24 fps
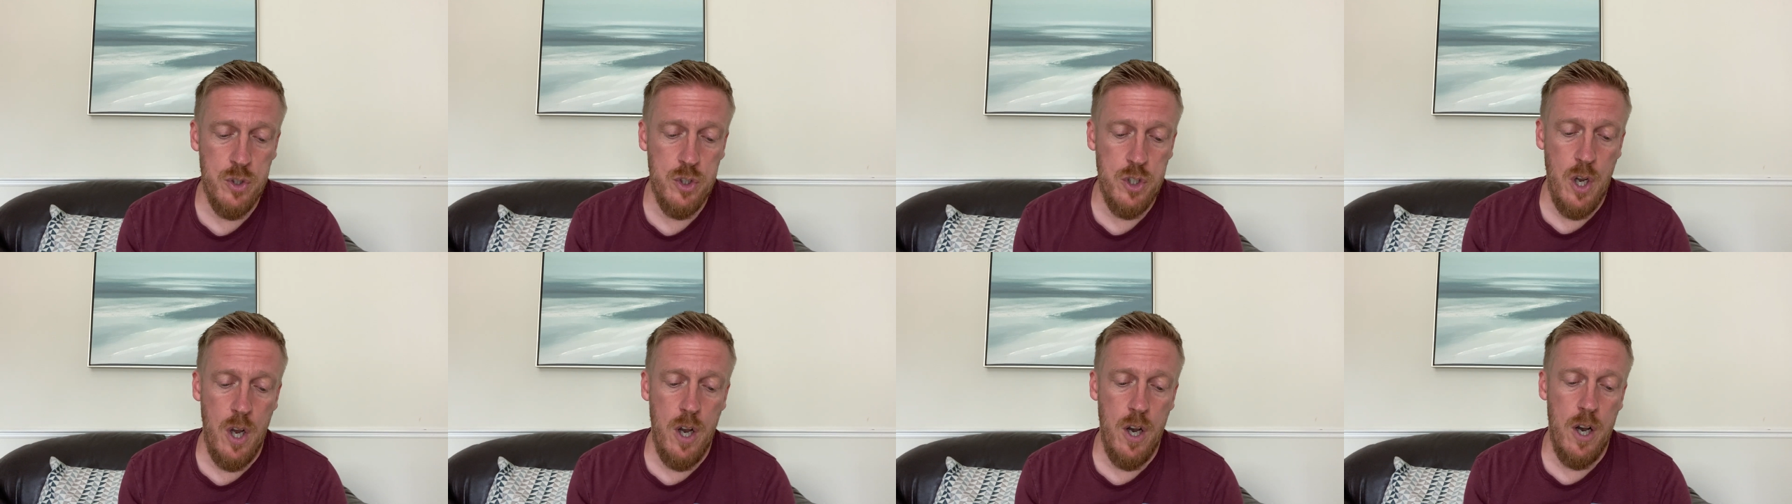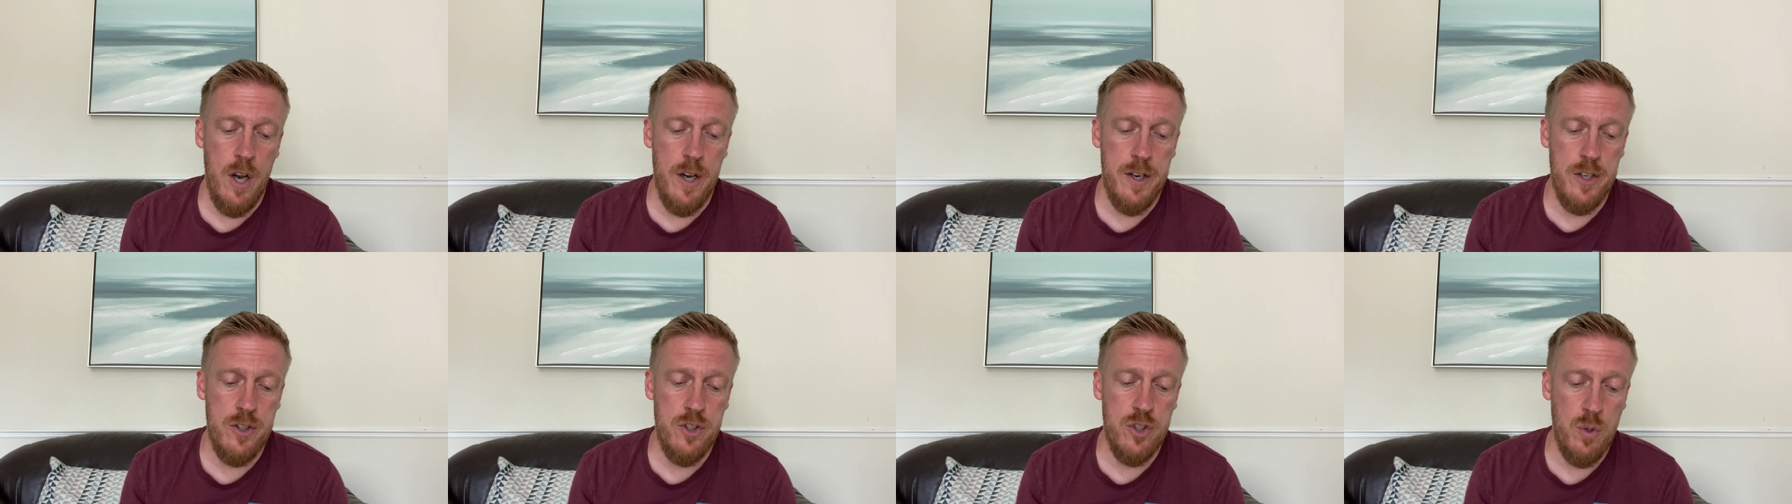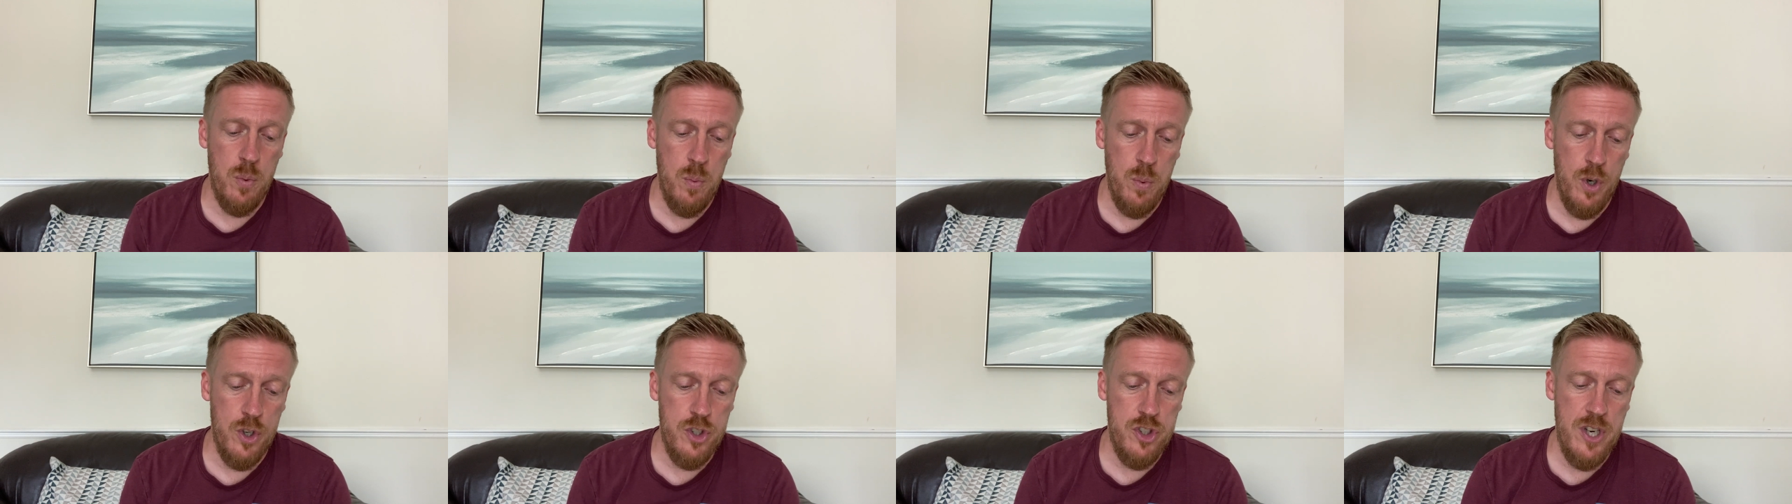guard and to
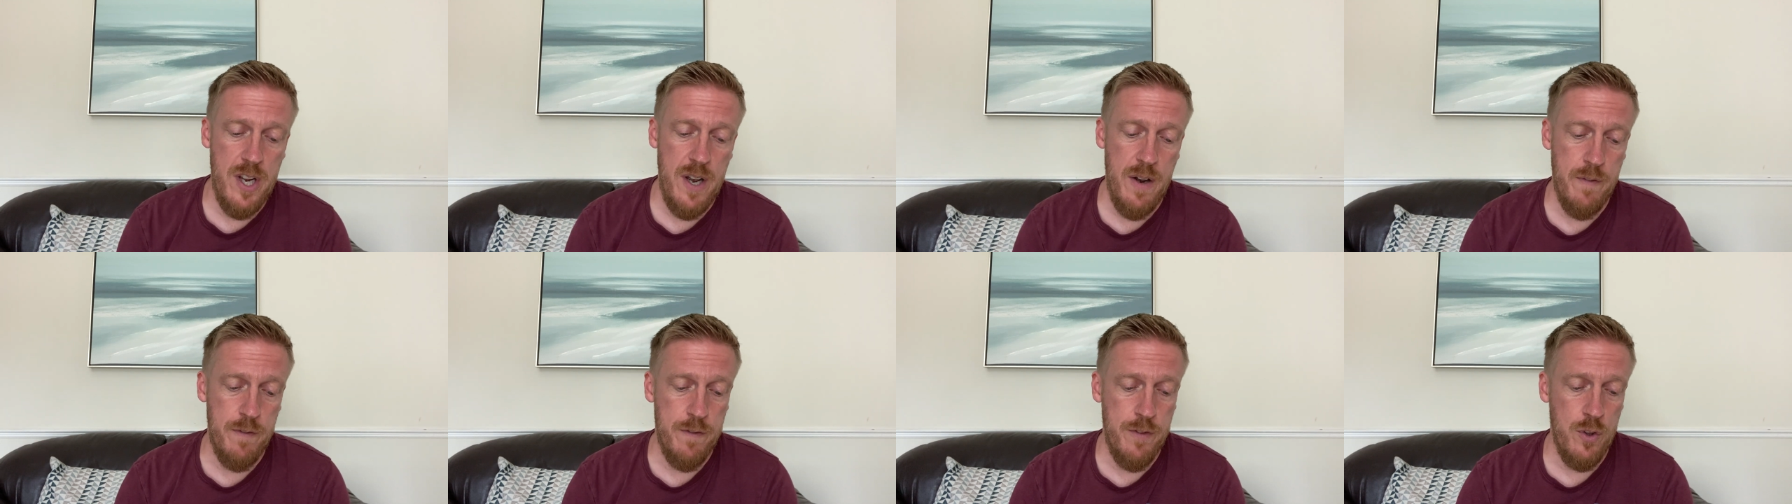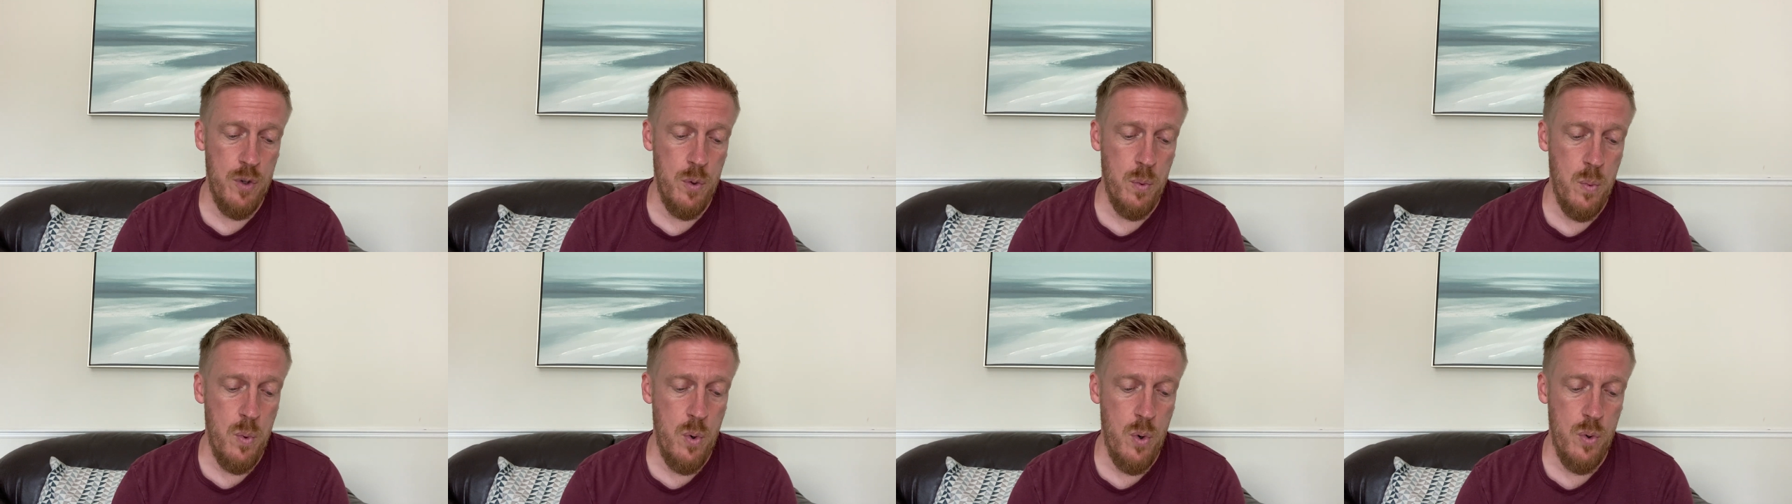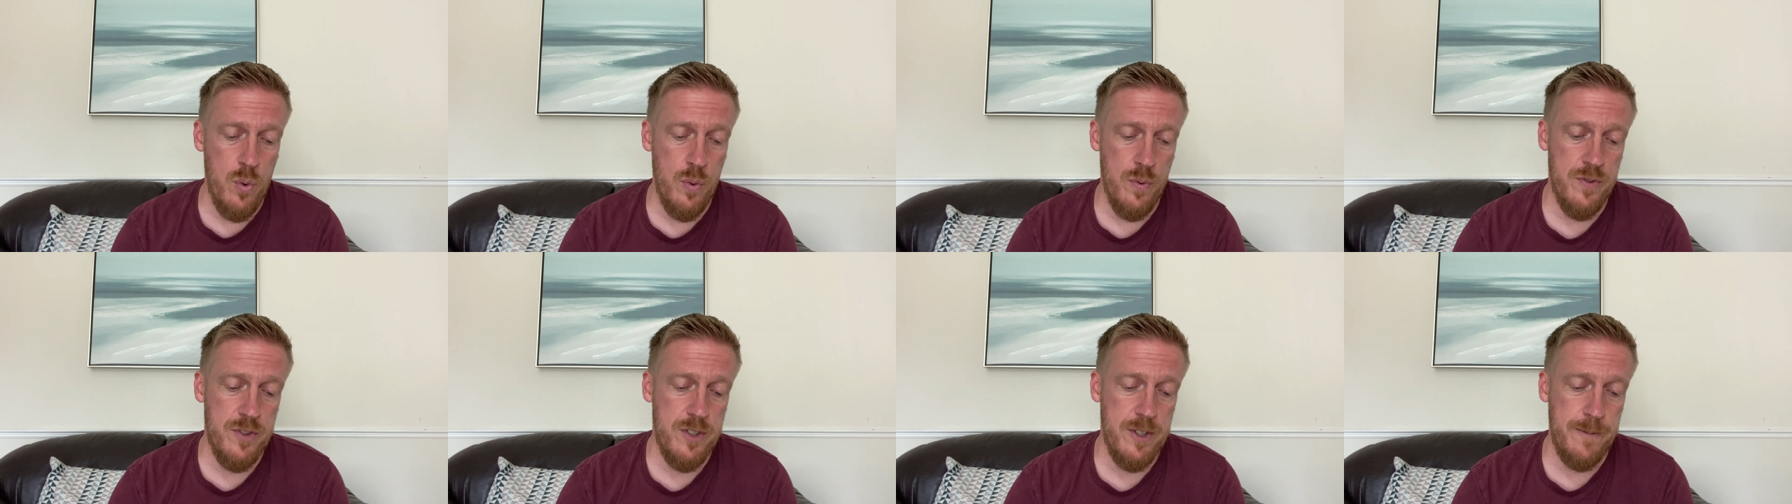watch out for the
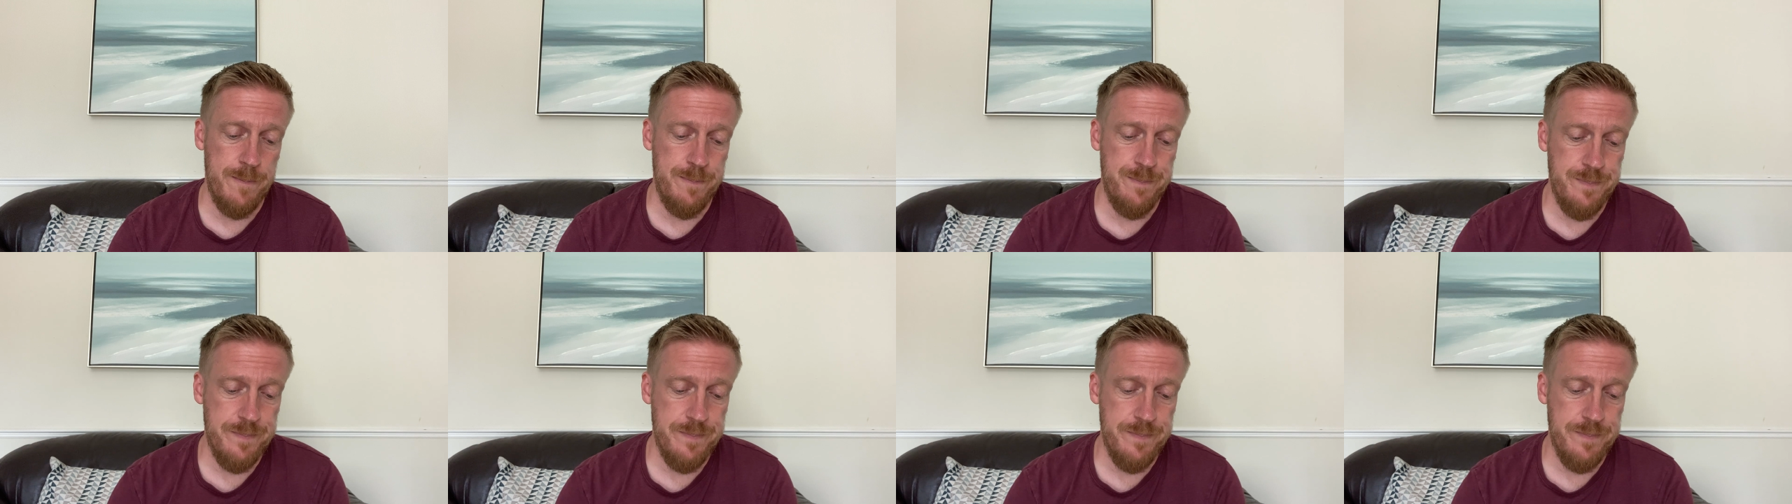wolves.